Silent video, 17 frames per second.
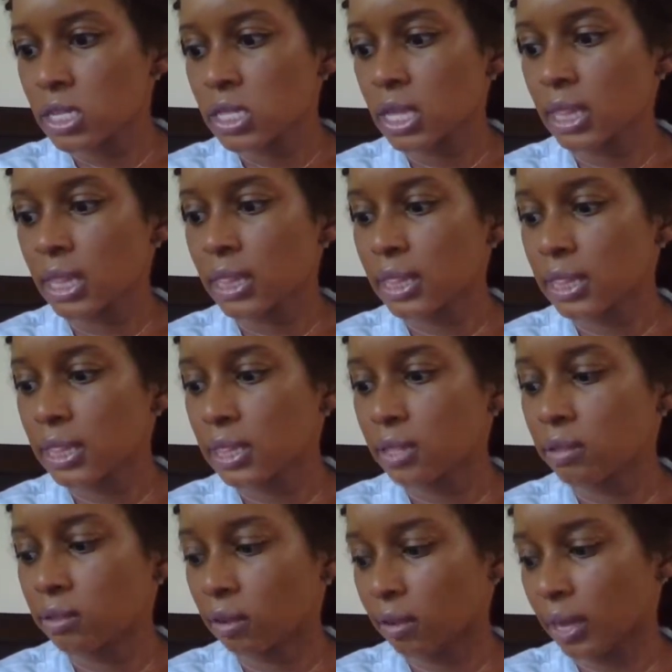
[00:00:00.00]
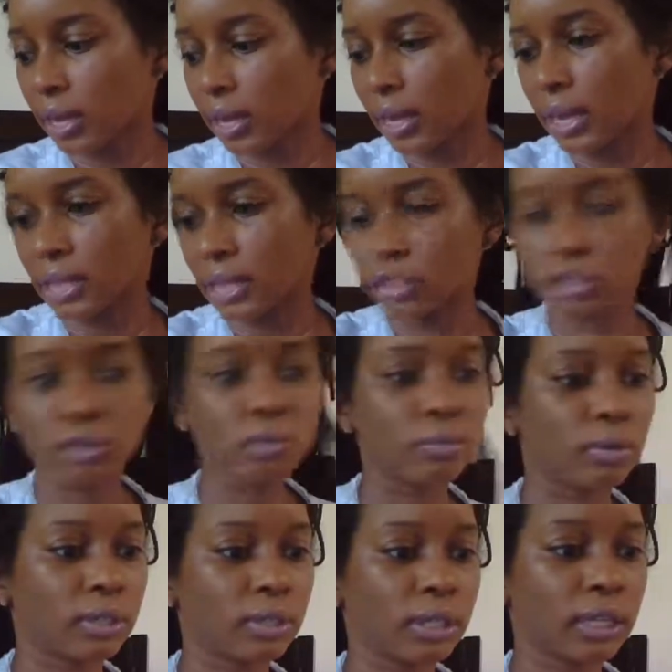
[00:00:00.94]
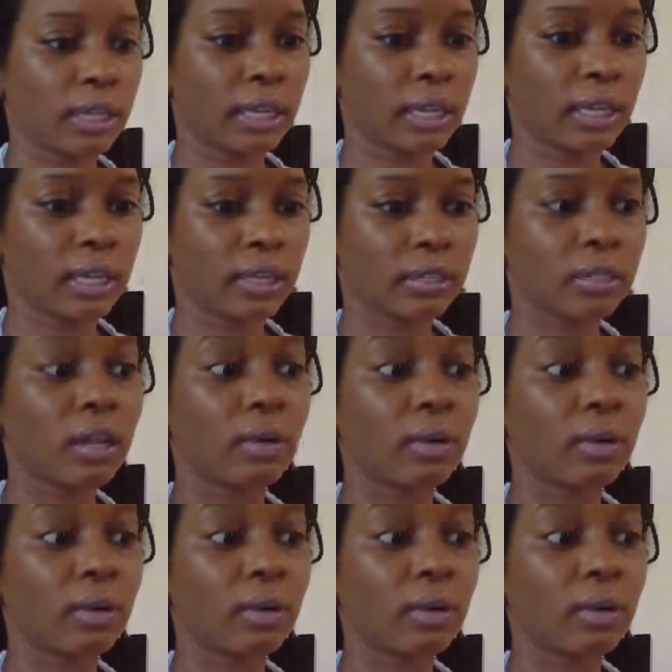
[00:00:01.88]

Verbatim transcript: the okay, I got two more things.